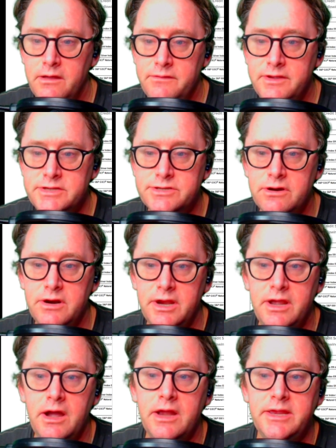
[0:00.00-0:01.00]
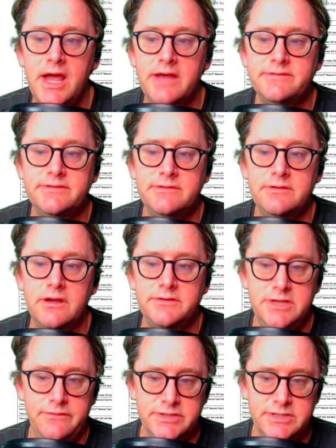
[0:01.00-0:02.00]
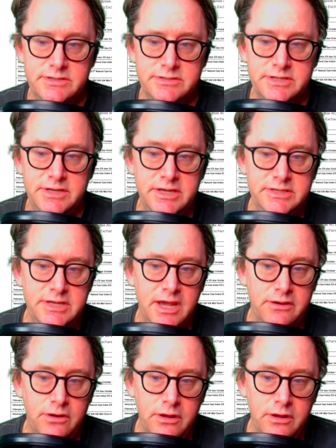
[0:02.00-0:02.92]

These are, yes, TVIX is an ETN.